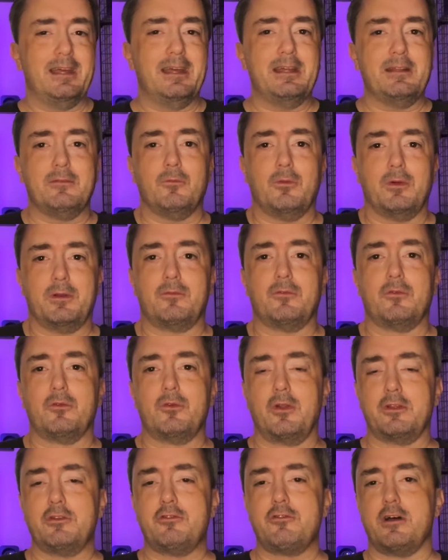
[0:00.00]
And what
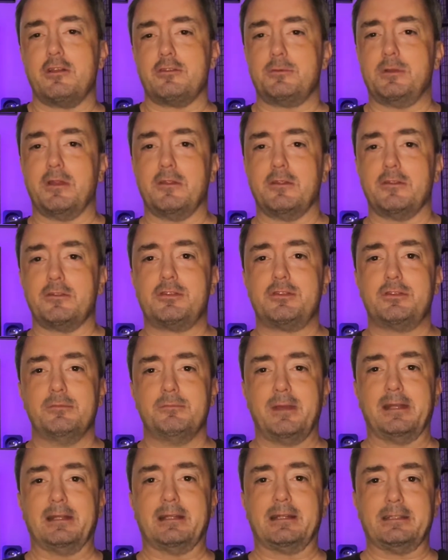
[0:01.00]
really draws me to this
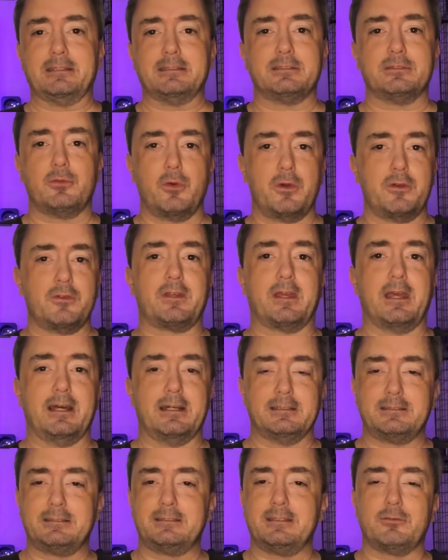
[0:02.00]
mainly is the voice
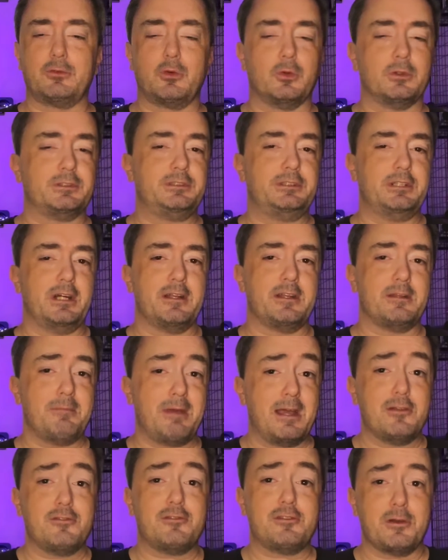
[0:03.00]
cast. Of course, John
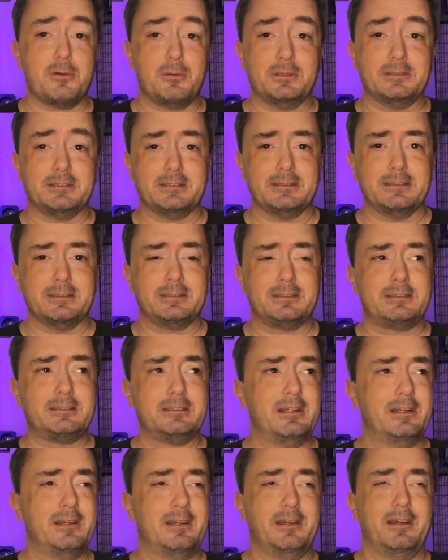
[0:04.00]
DiMaggio is in this.
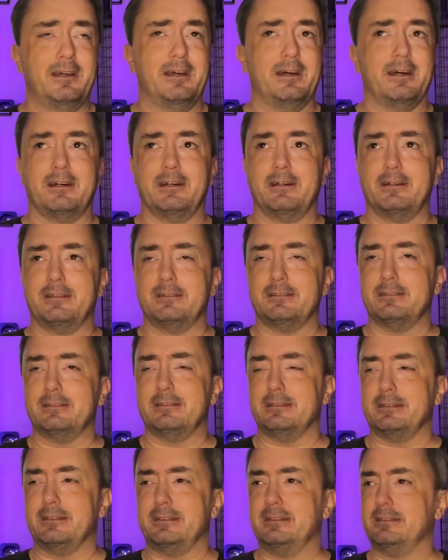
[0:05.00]
I
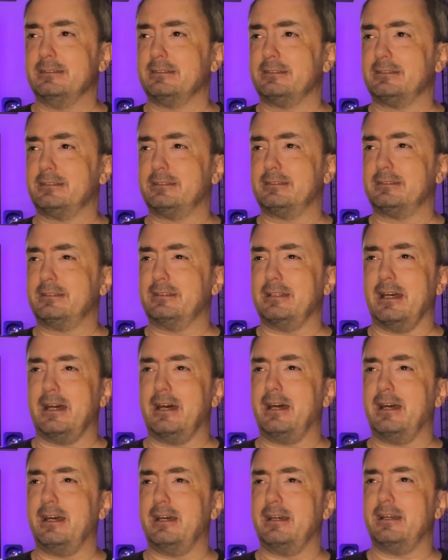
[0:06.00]

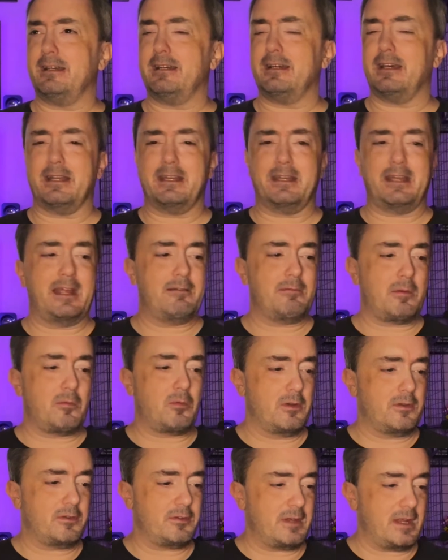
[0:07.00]
can't
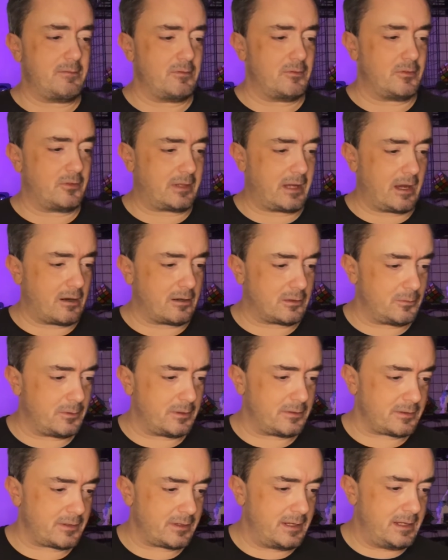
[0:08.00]
remember his name of his character. What
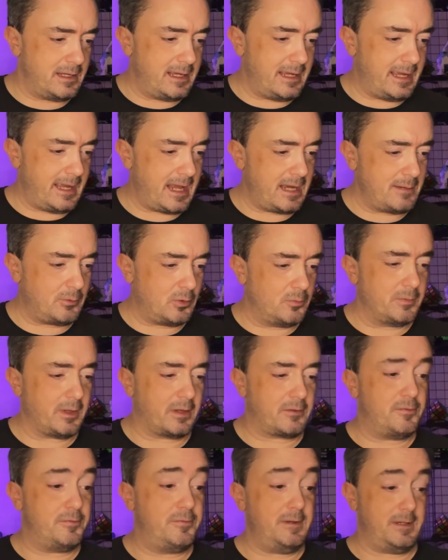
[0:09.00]
is it? Hannibal
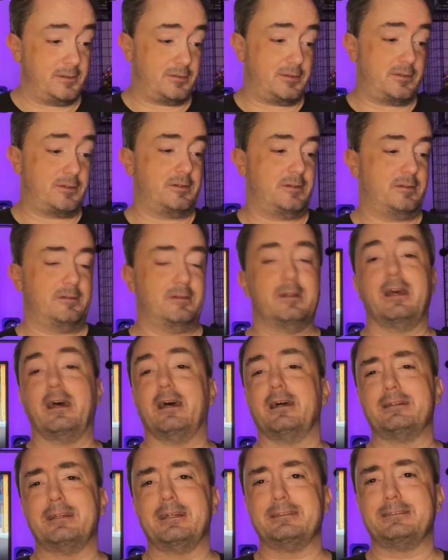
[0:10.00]
McFist. Yeah,
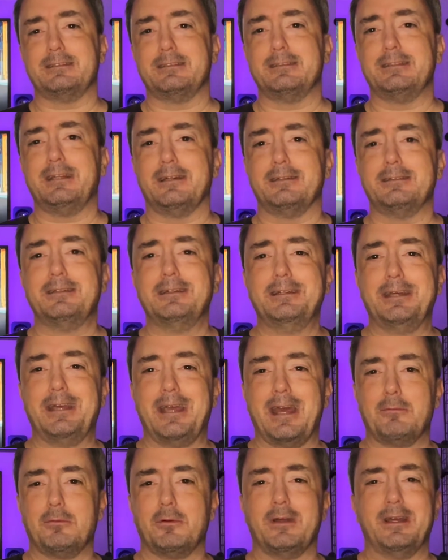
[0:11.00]
that's it. Yeah.
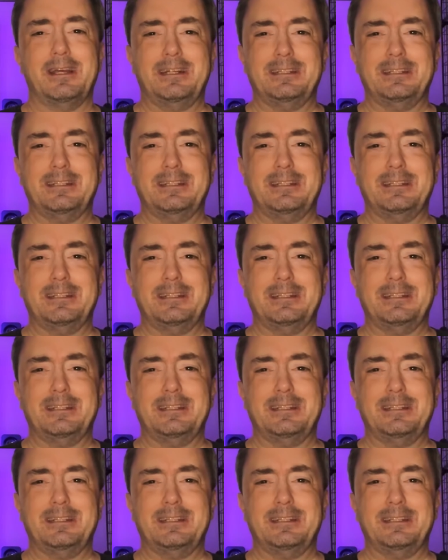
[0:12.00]
Hannibal.